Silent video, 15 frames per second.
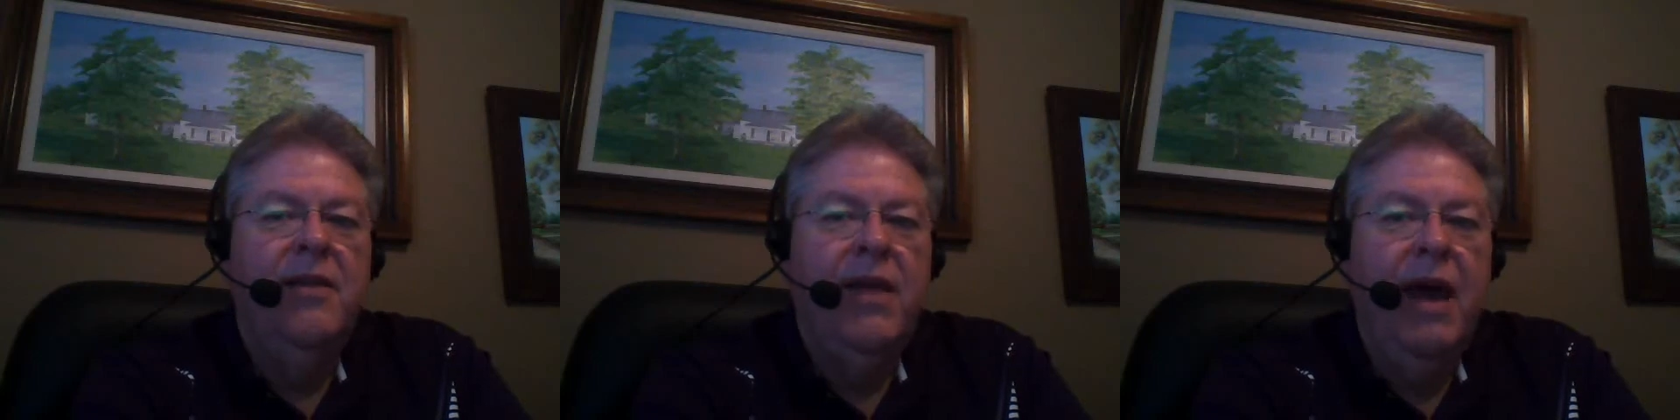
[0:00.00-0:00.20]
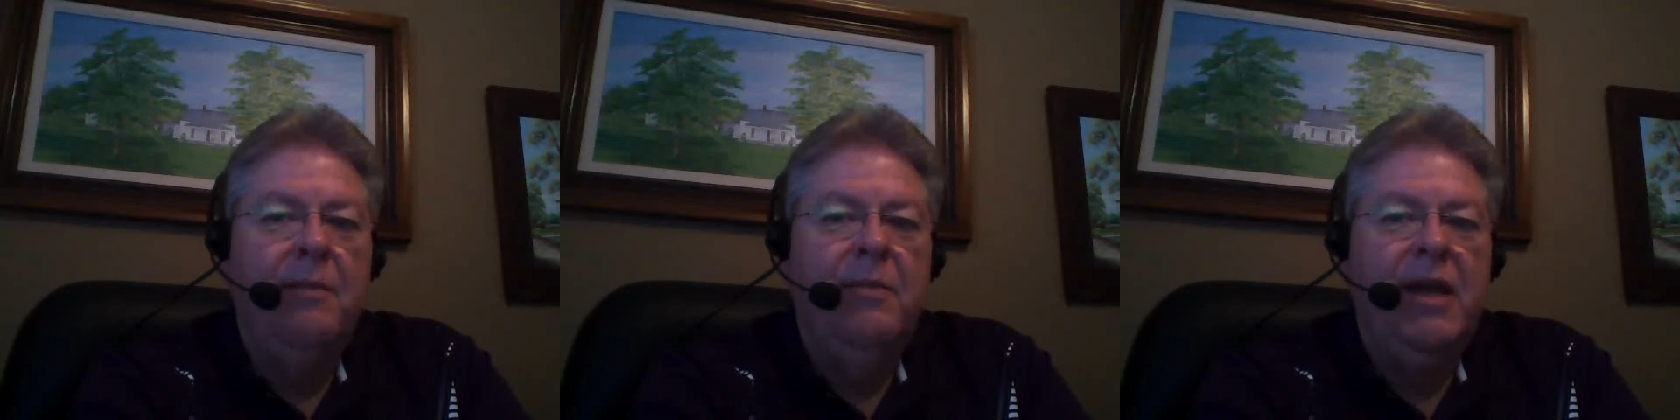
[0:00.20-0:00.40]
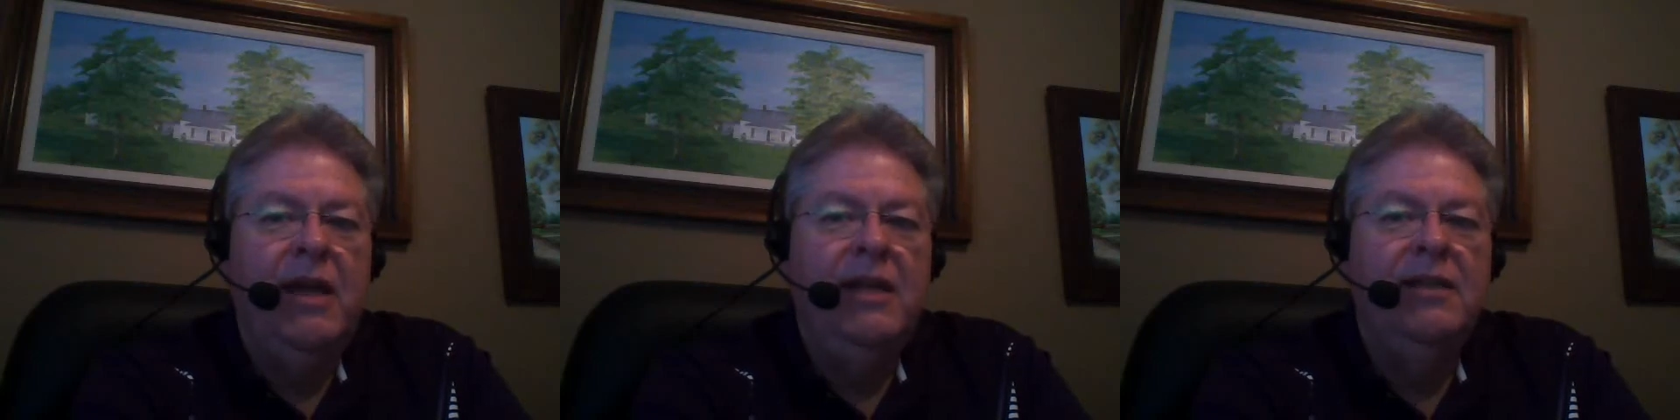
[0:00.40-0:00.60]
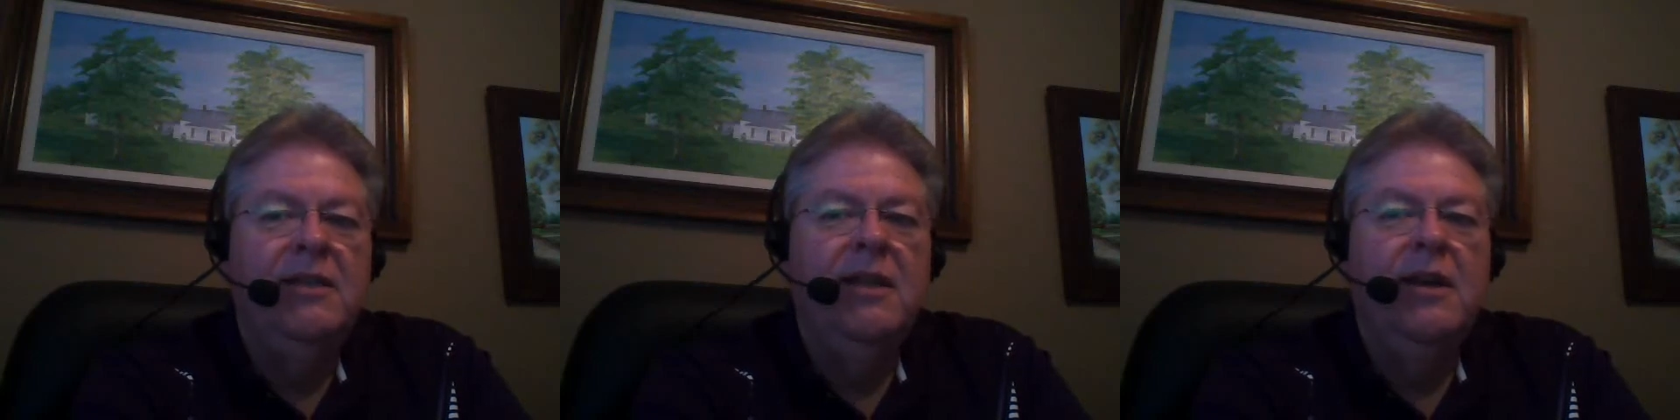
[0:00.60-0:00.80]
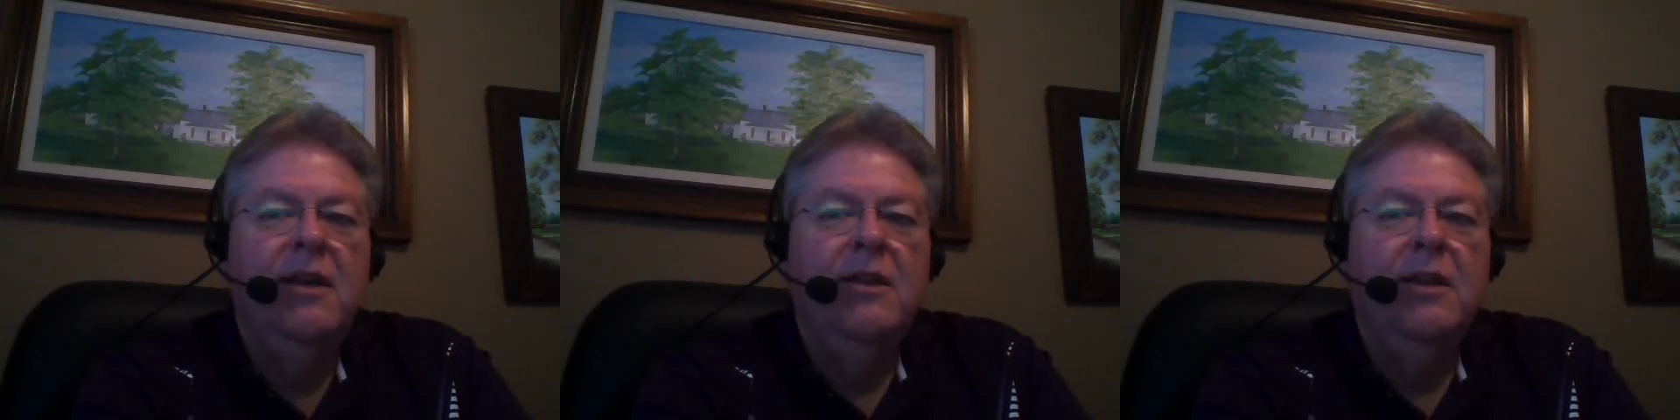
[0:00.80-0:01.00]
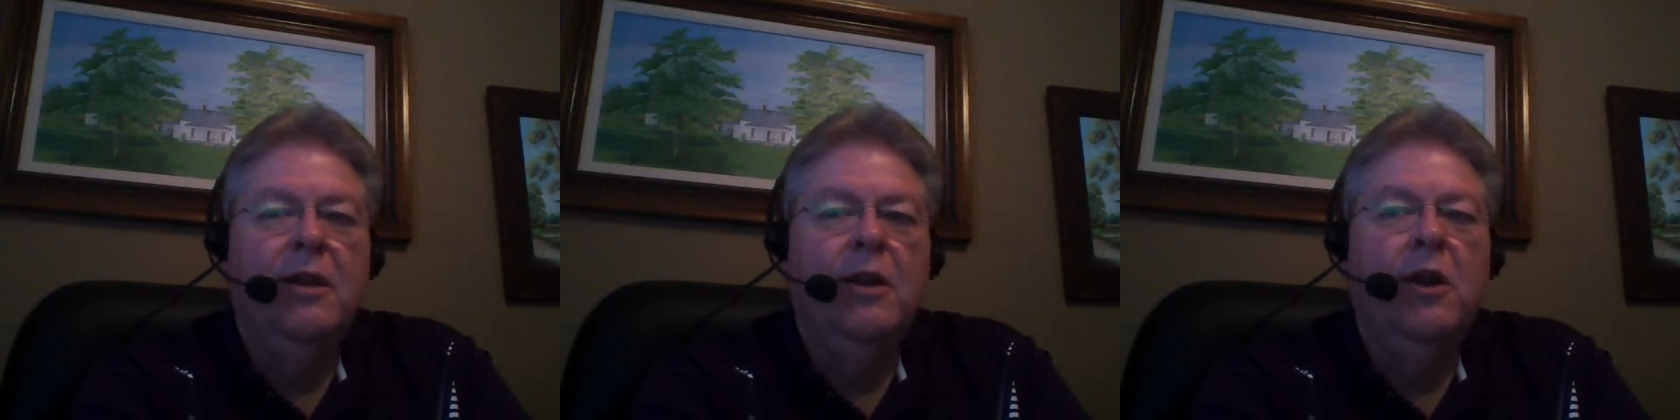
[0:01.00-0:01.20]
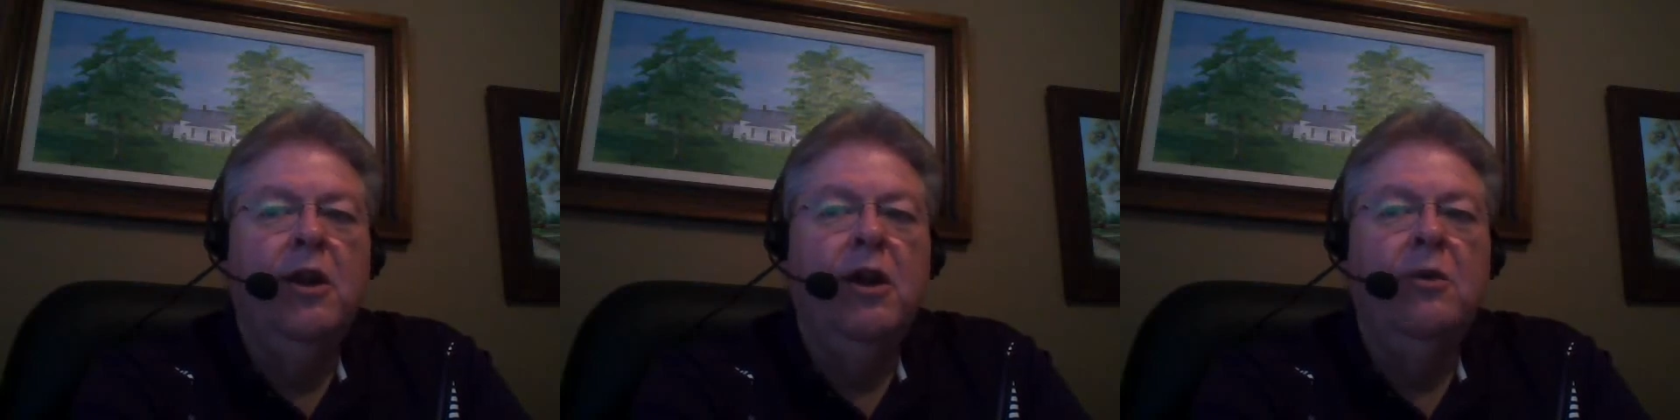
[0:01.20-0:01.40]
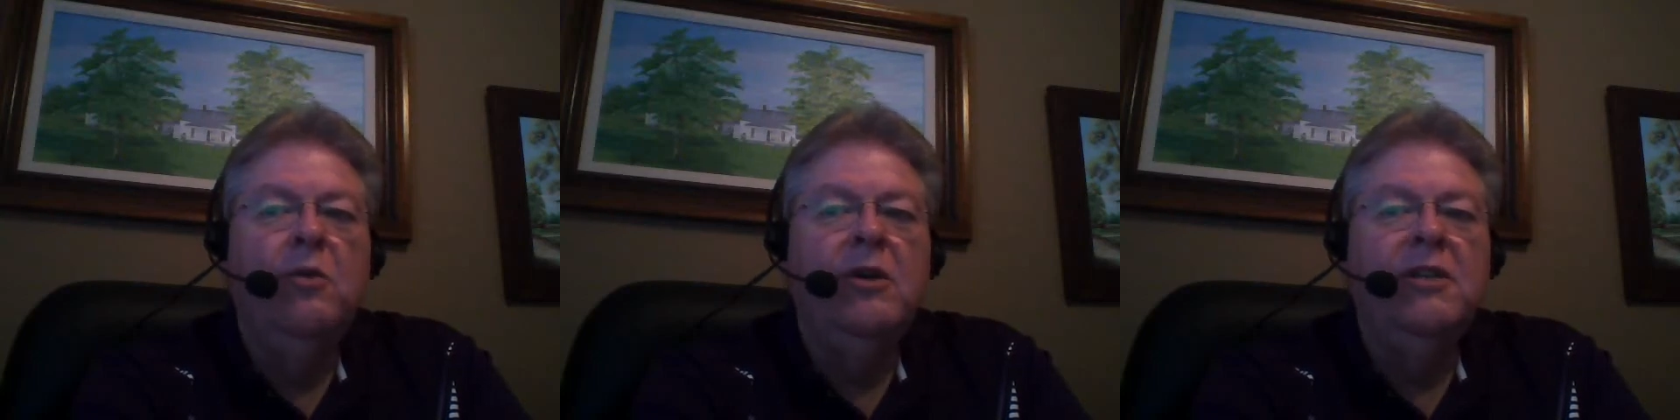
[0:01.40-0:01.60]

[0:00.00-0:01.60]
That means the learner